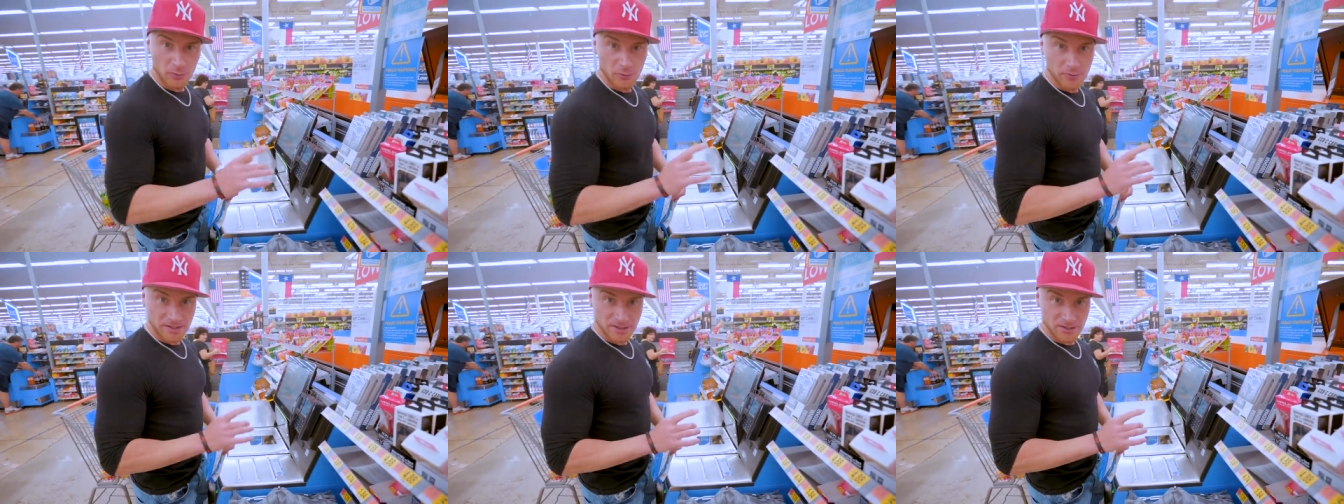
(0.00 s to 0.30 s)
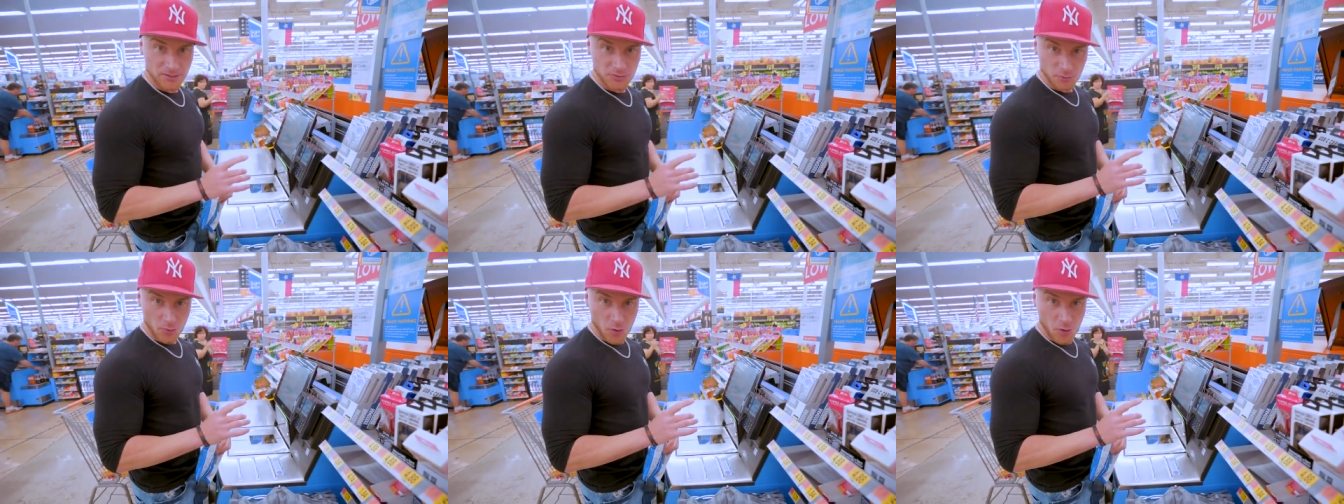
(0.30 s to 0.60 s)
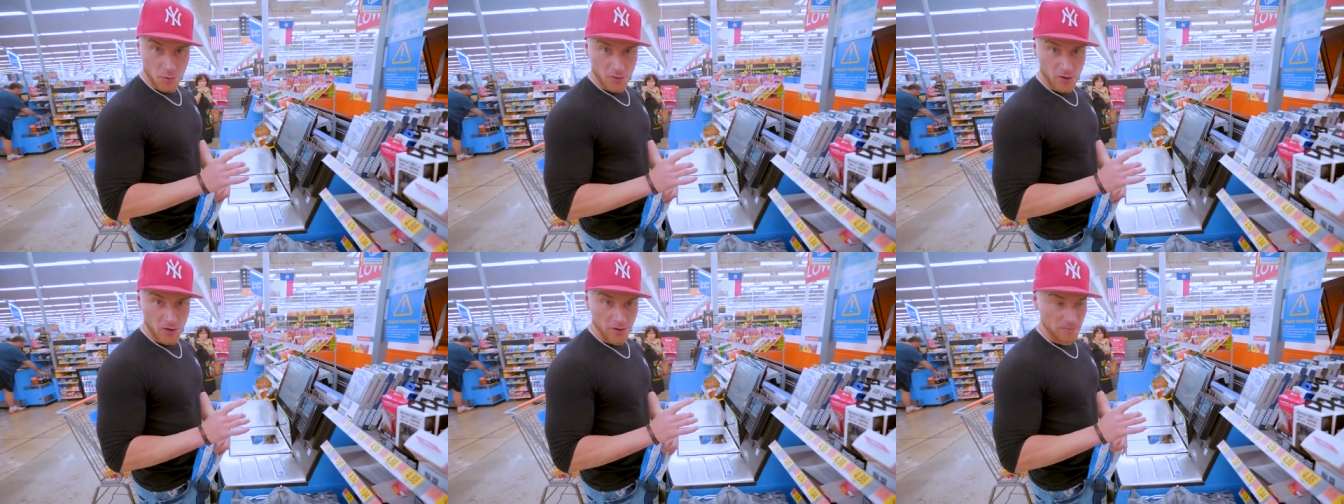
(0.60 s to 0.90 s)
with this
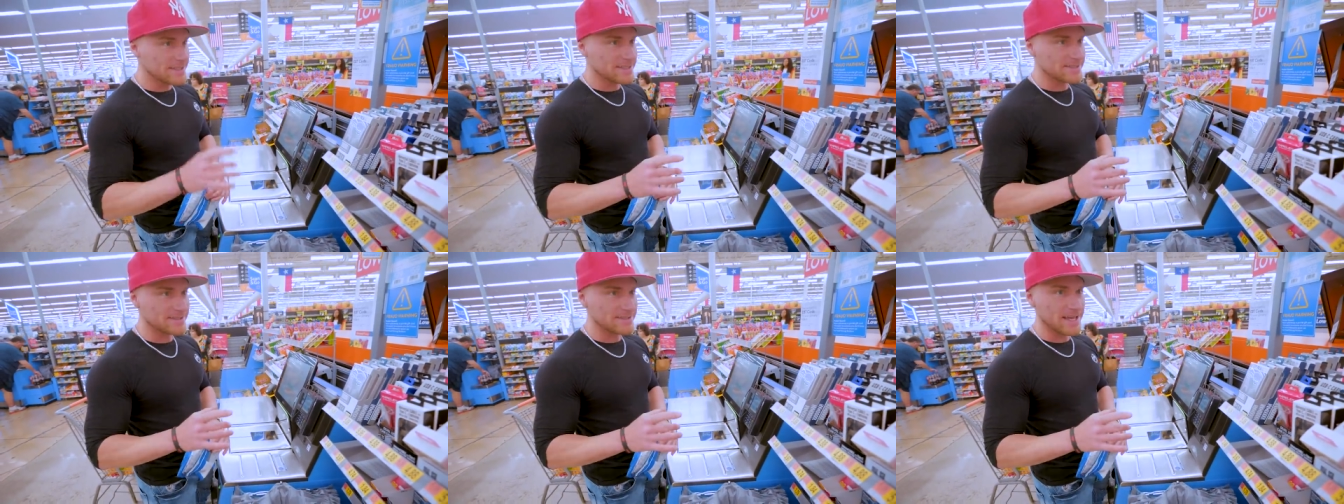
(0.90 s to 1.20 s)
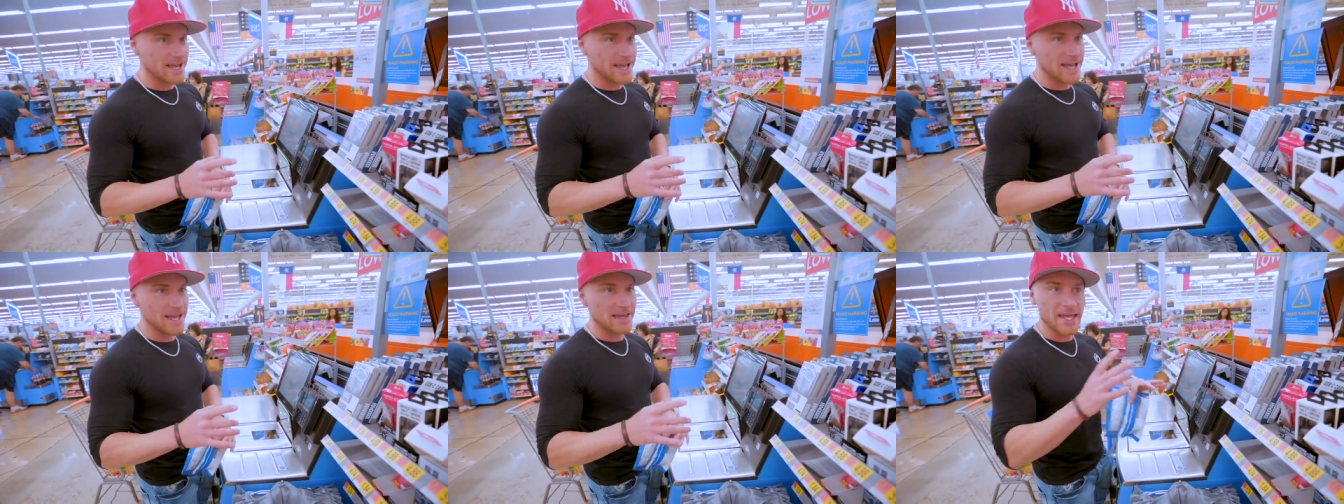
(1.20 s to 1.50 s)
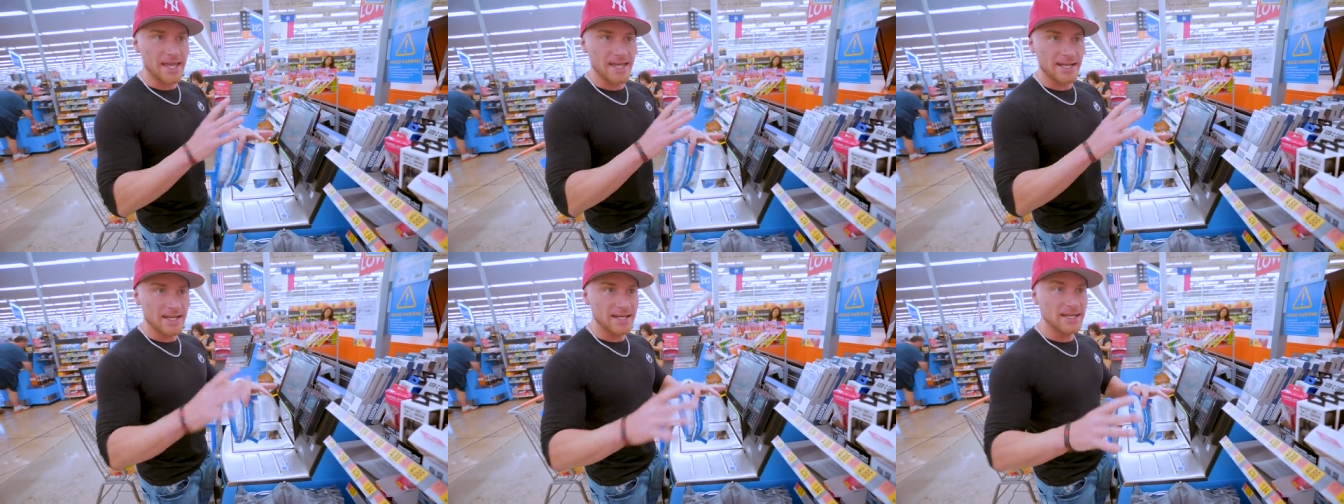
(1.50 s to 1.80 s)
Walmart is
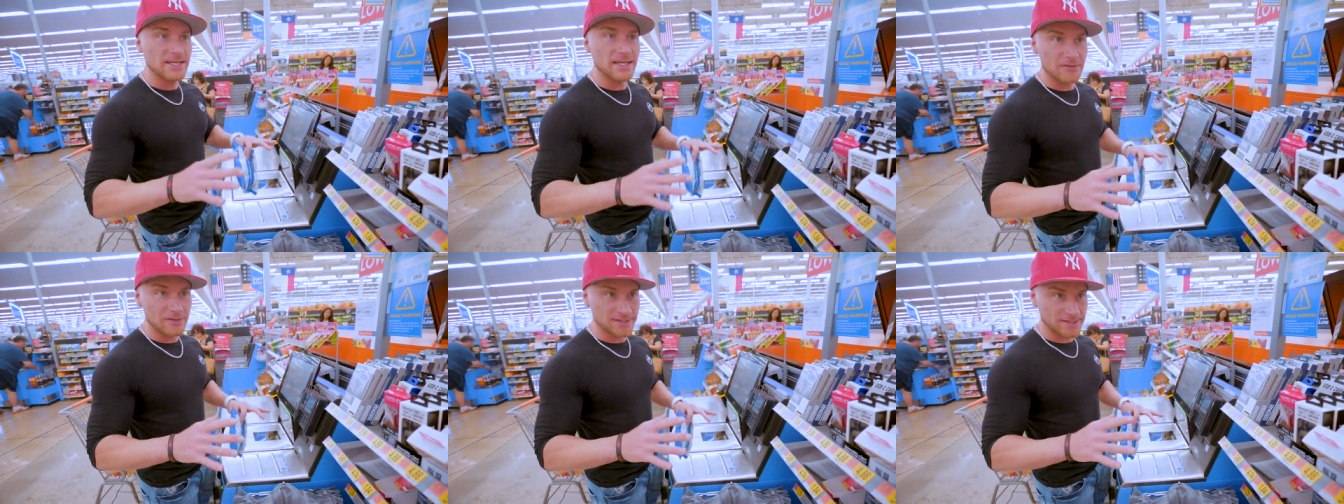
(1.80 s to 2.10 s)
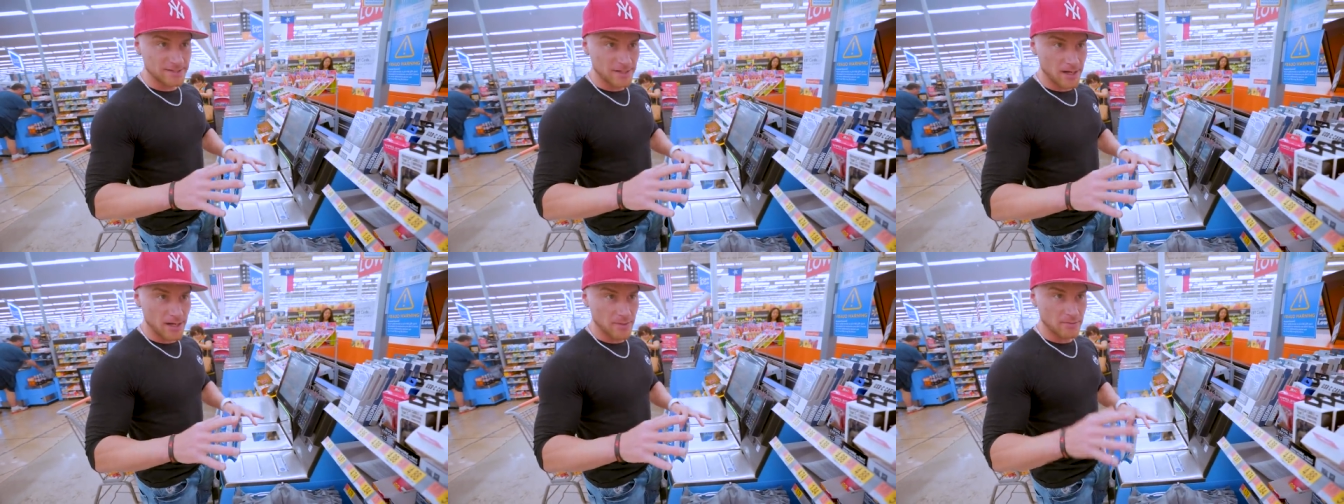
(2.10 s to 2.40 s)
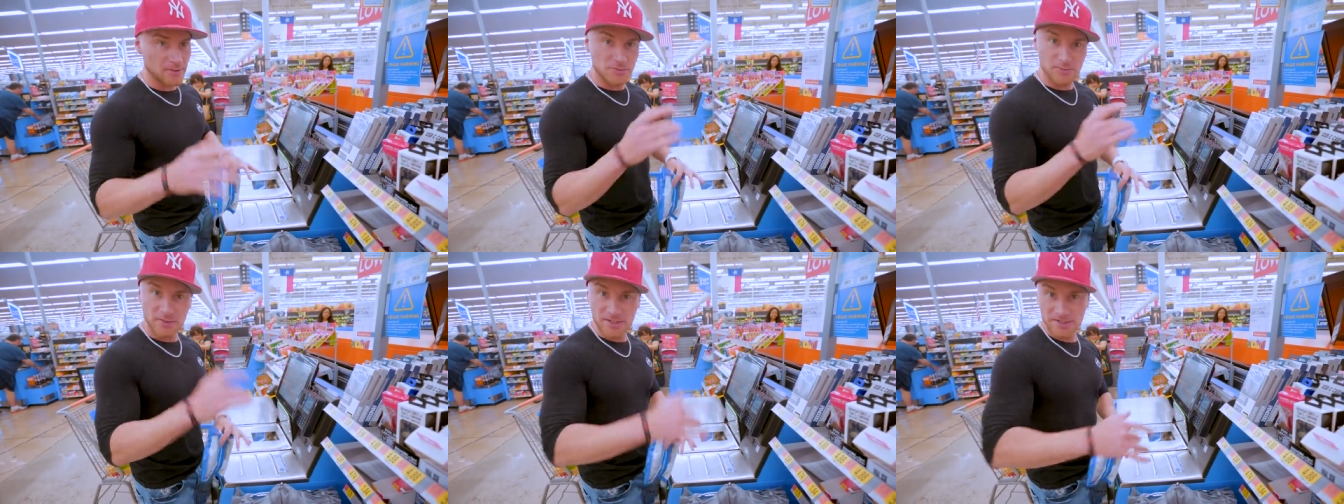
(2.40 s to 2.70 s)
that at any given
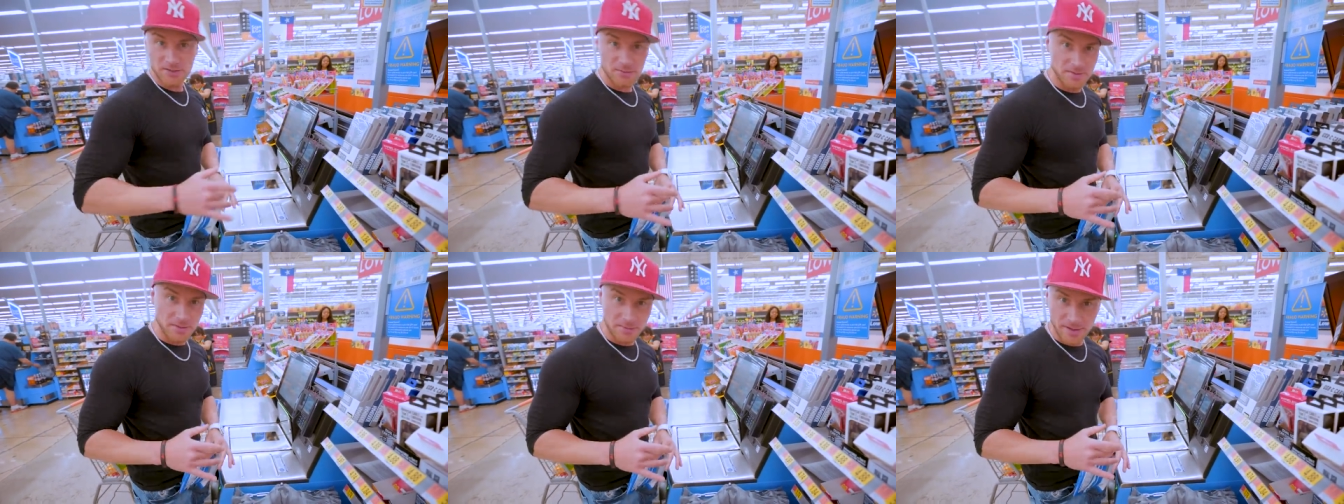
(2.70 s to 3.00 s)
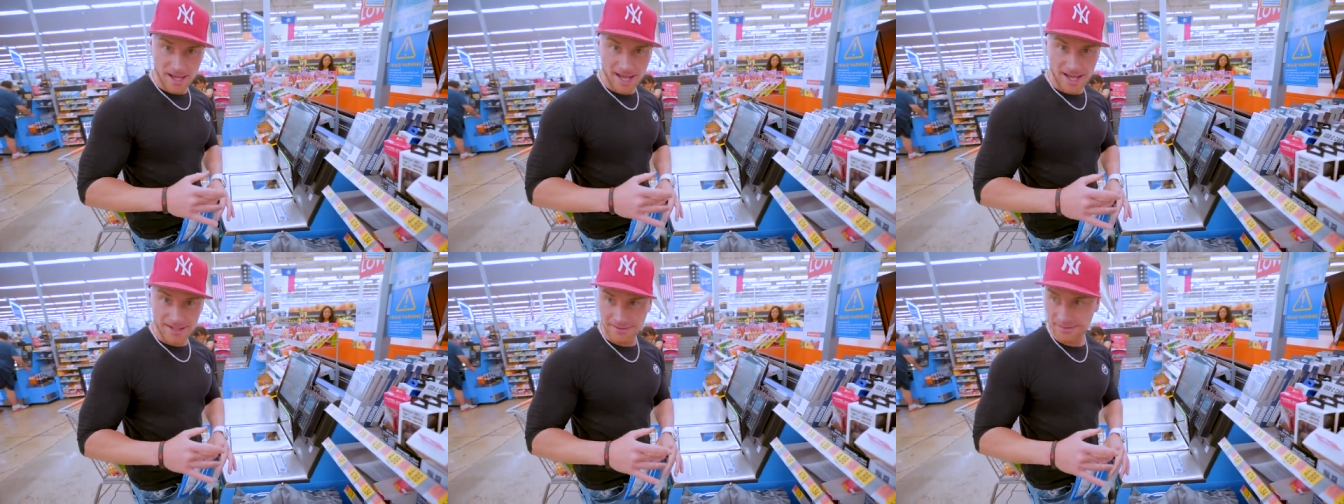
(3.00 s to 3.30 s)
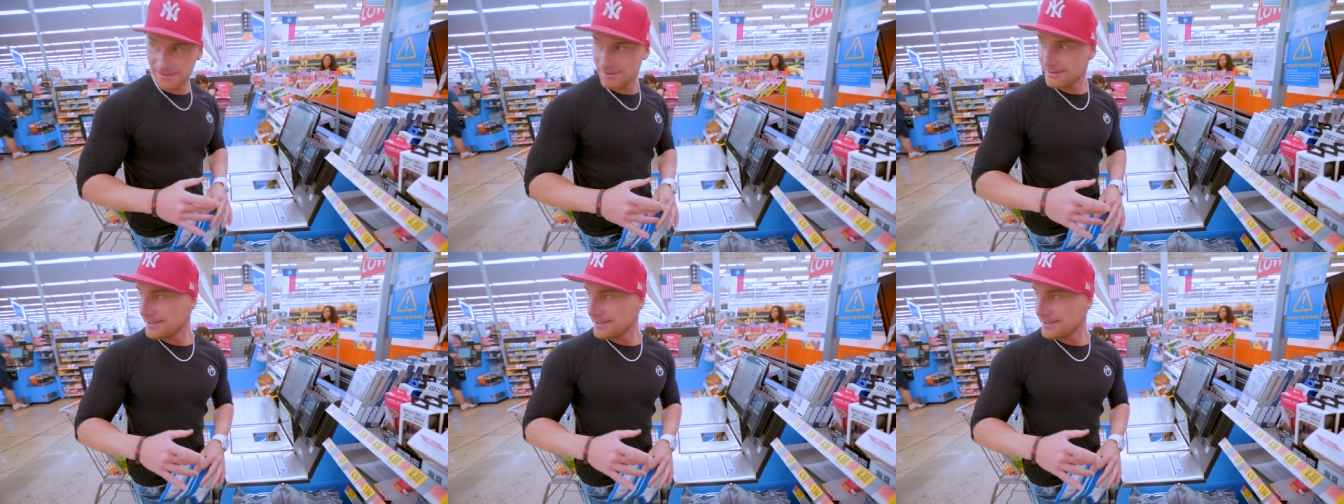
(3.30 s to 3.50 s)
time, this place can be packed